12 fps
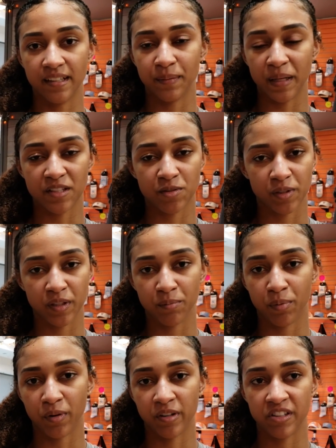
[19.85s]
That's really
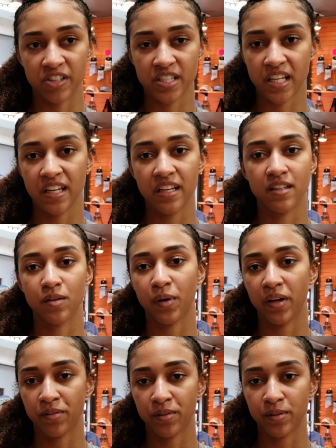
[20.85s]
important, just getting in the
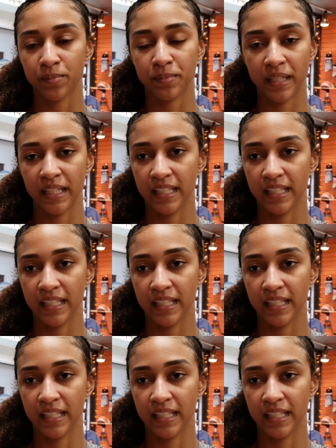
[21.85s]
weight room